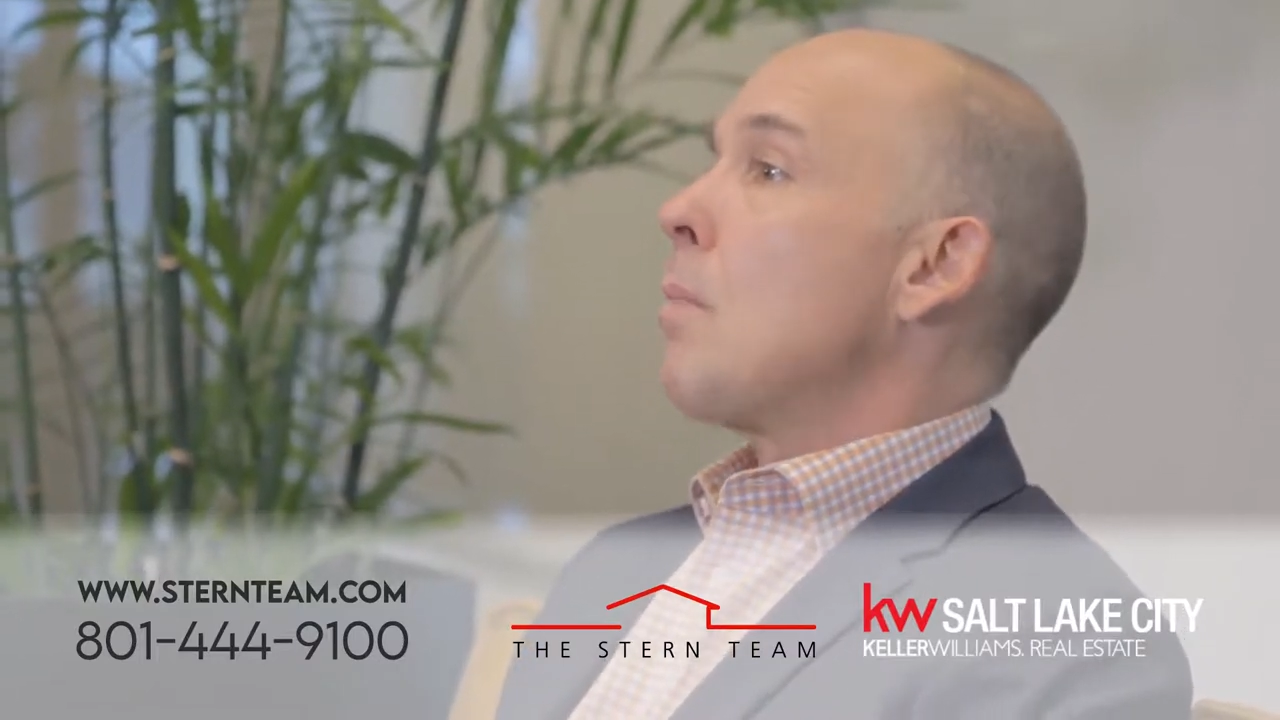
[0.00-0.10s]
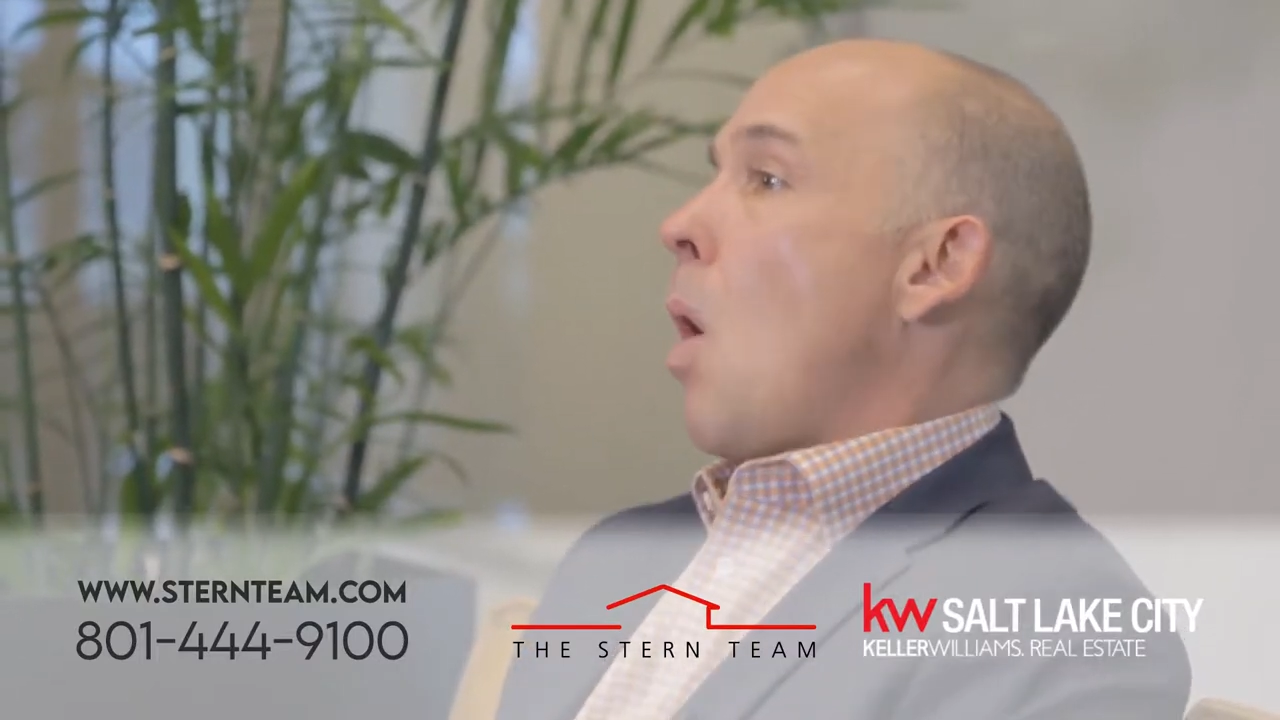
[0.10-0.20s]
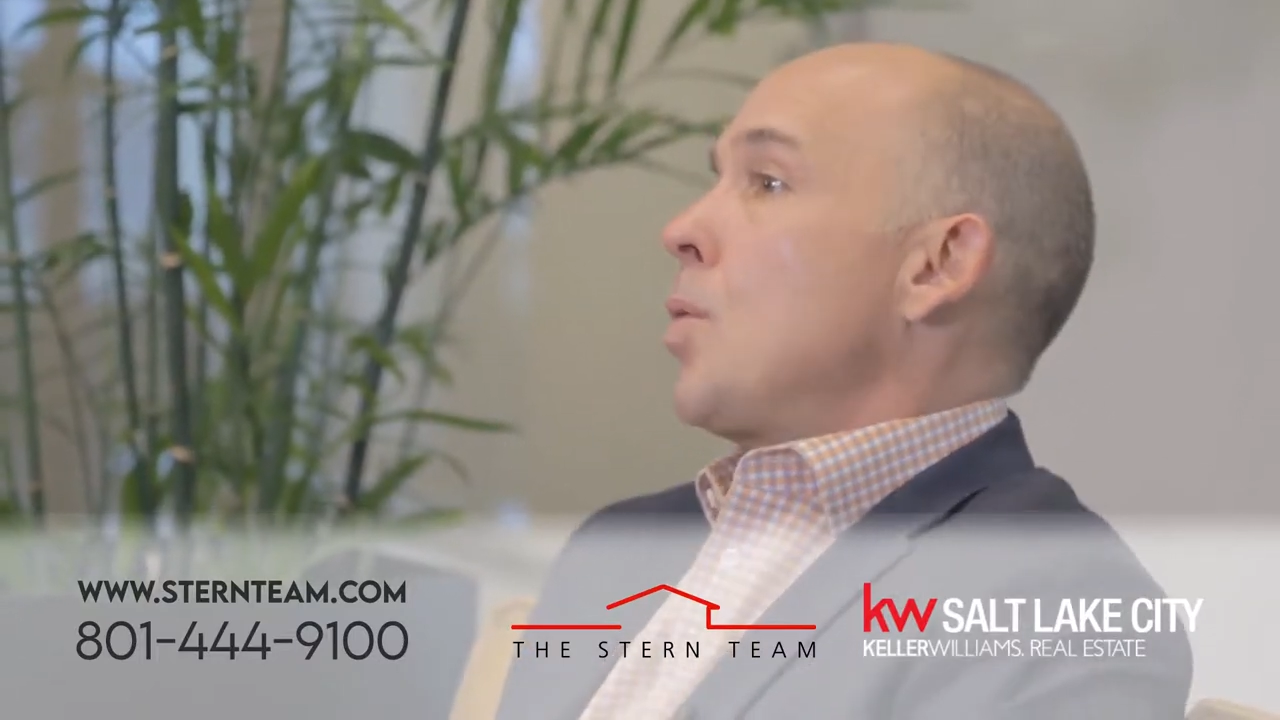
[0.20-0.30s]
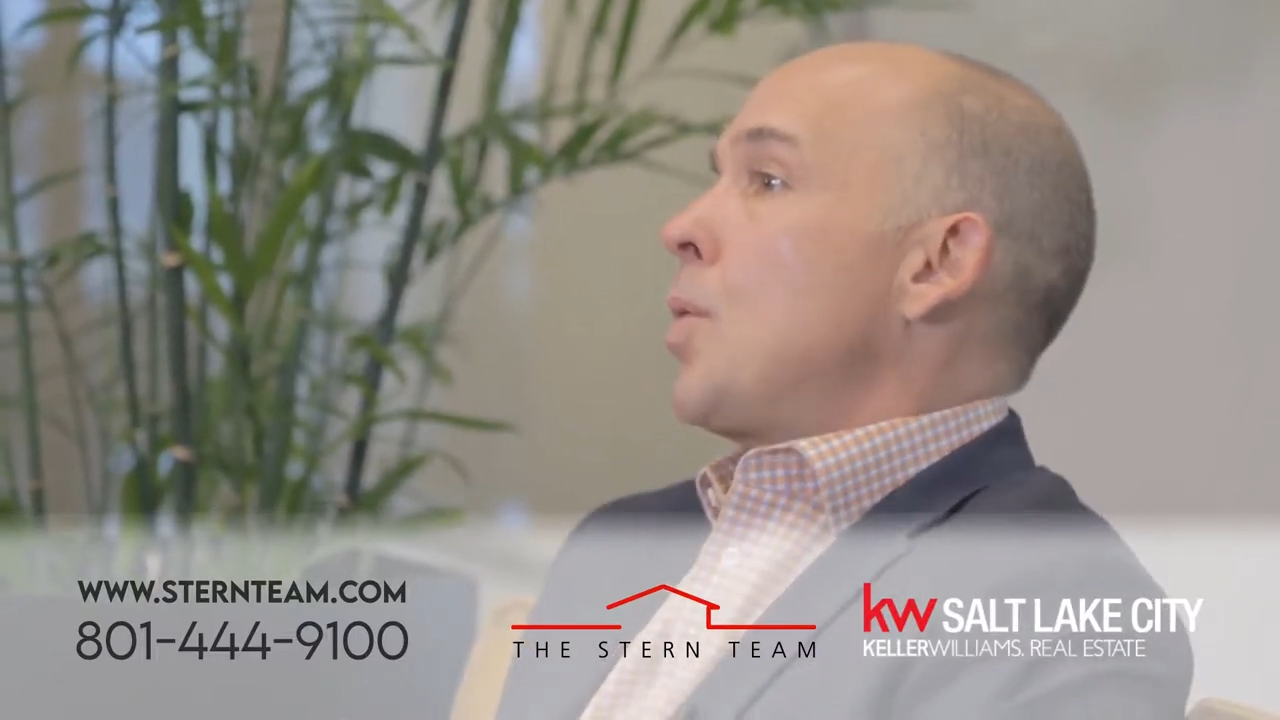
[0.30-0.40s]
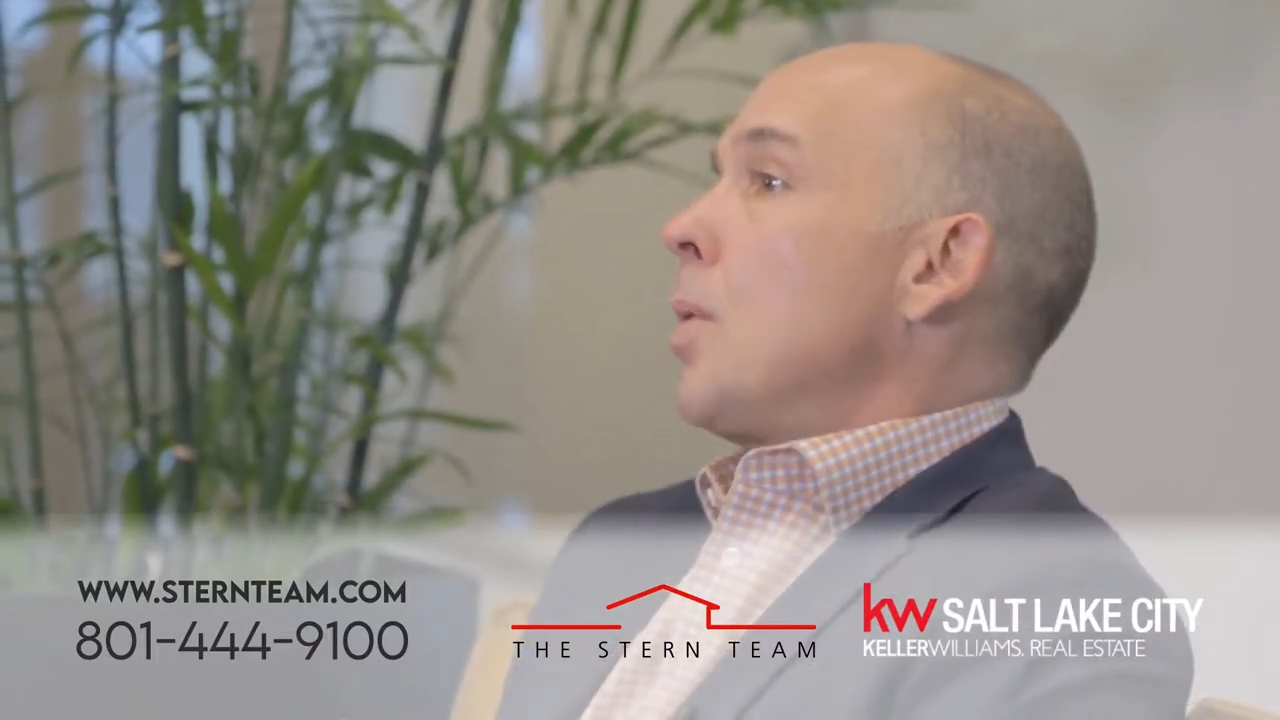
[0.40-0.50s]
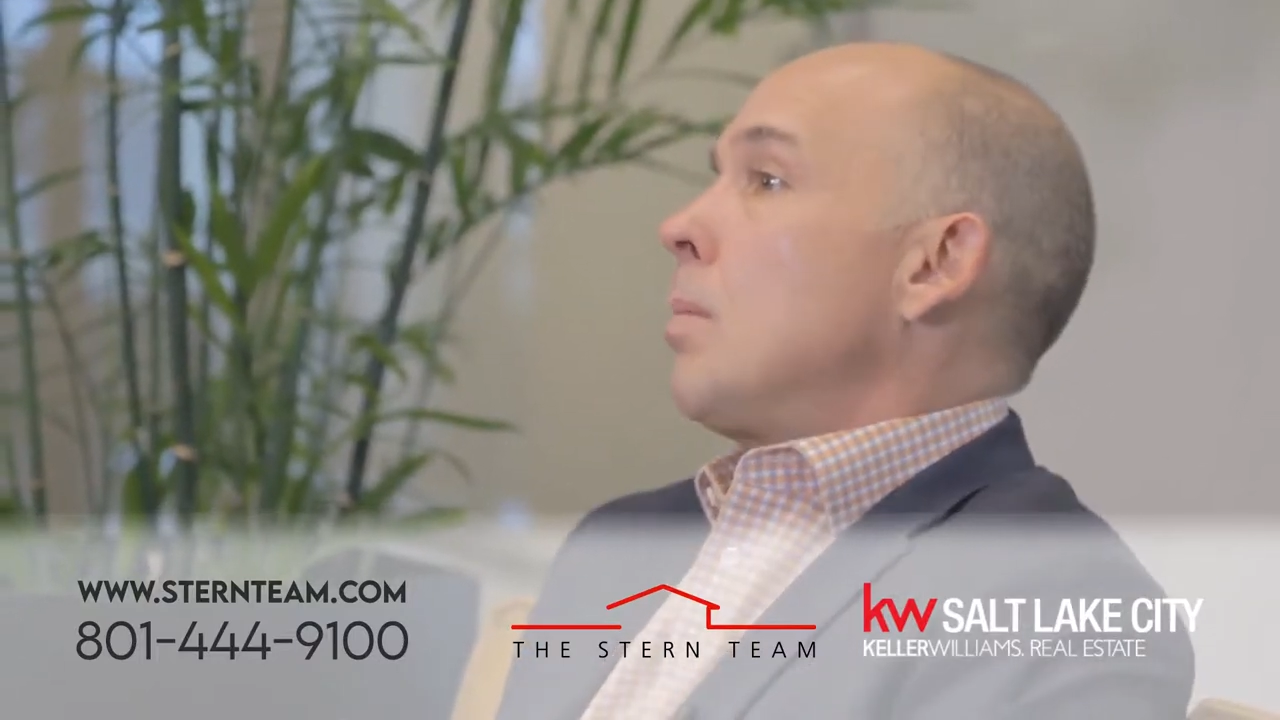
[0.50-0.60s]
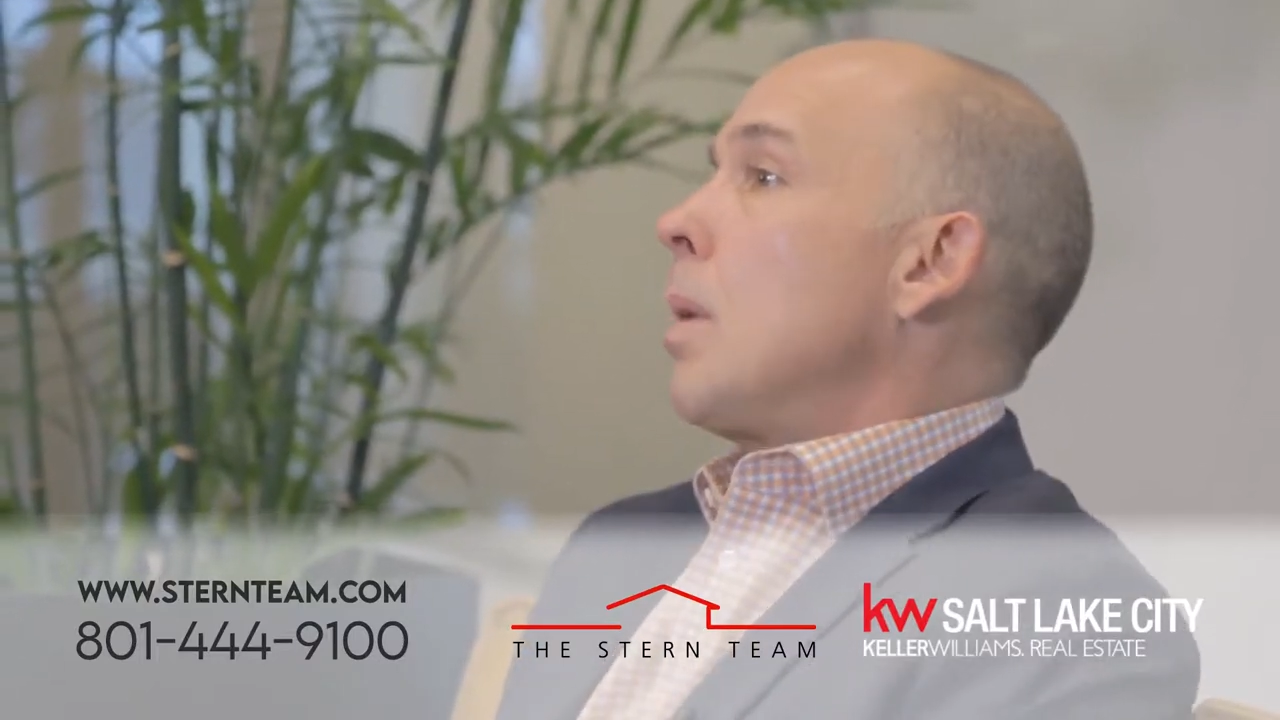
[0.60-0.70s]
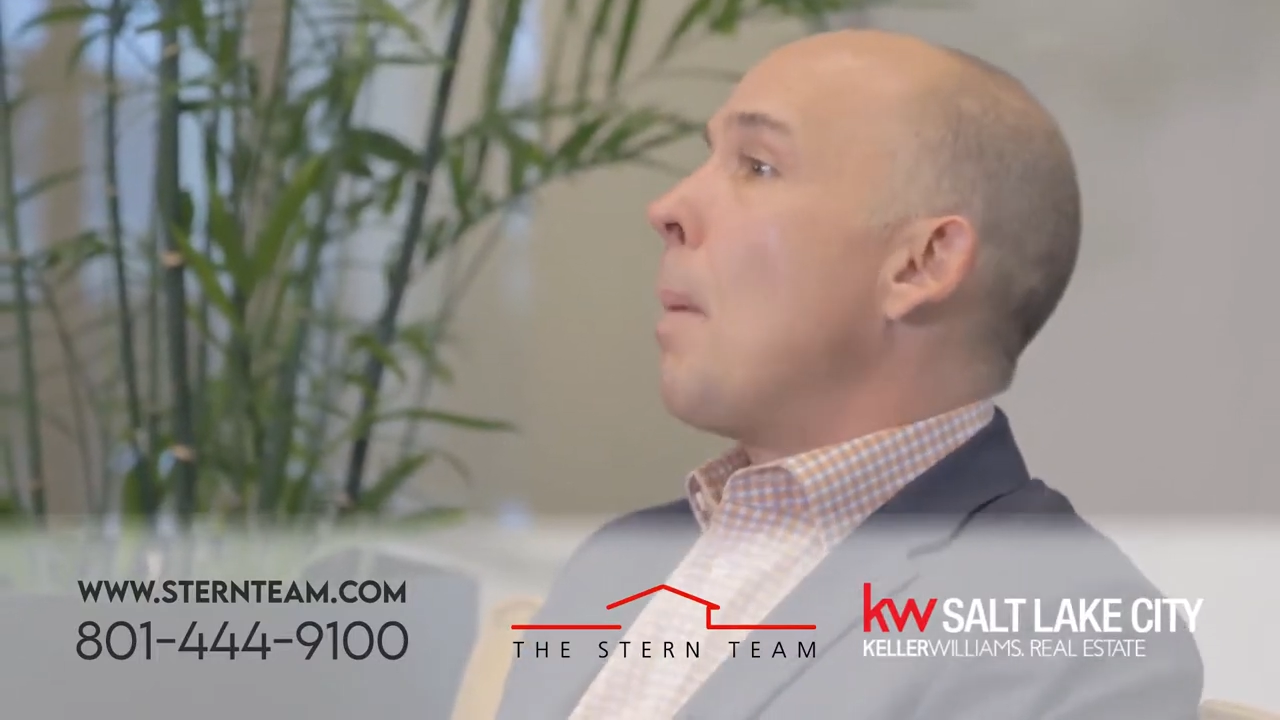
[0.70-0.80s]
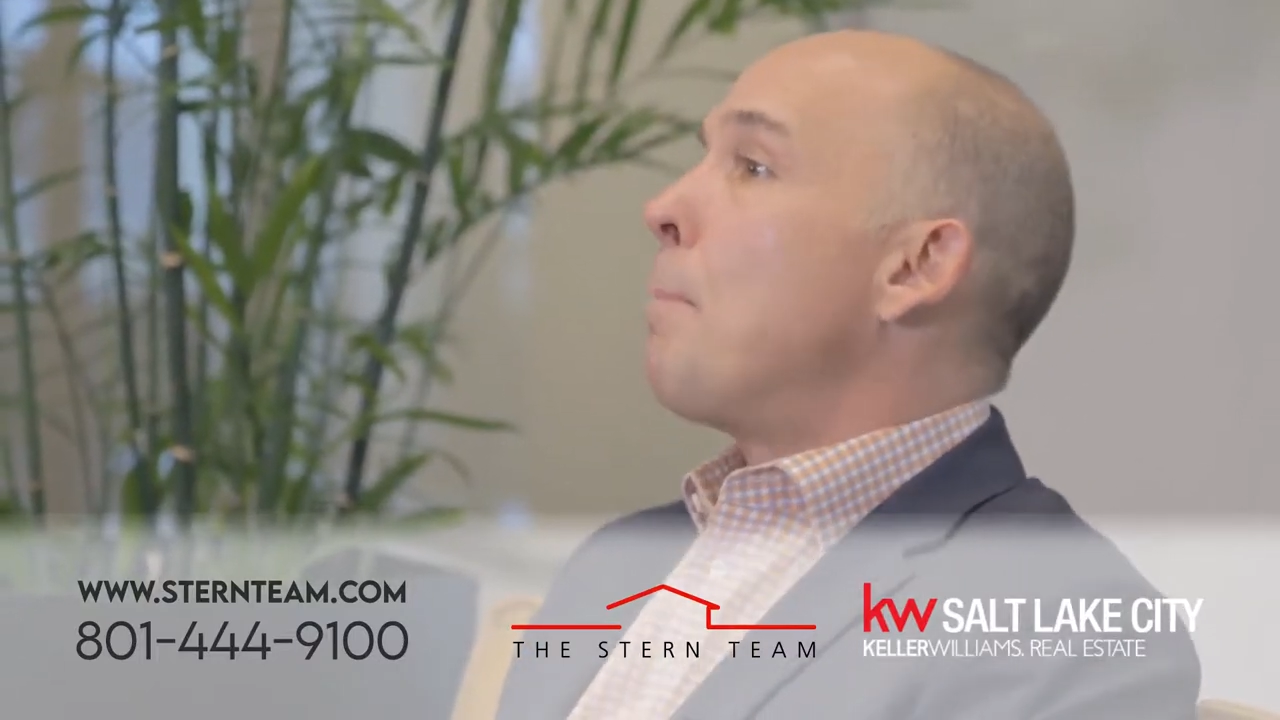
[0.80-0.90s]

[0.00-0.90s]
also